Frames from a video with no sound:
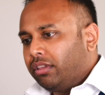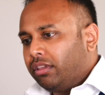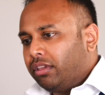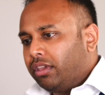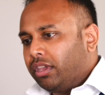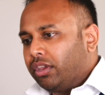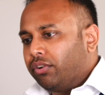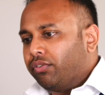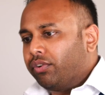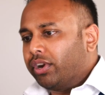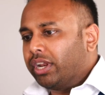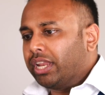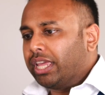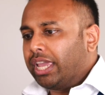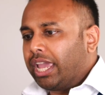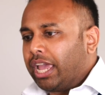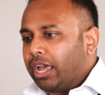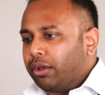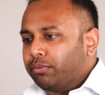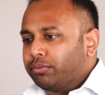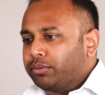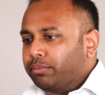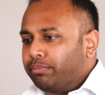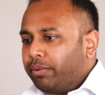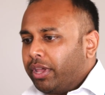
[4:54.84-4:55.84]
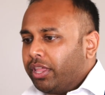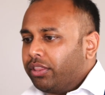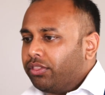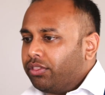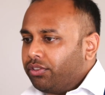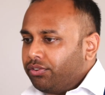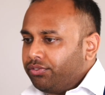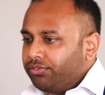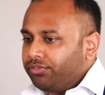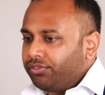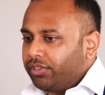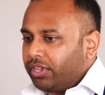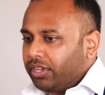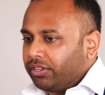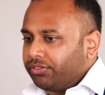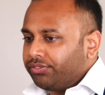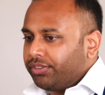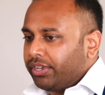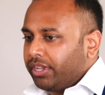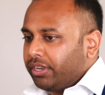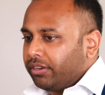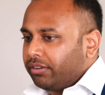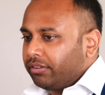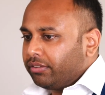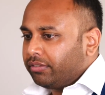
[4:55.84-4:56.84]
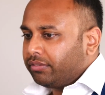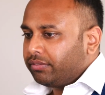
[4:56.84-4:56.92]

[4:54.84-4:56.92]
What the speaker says: It really helps bed those things in.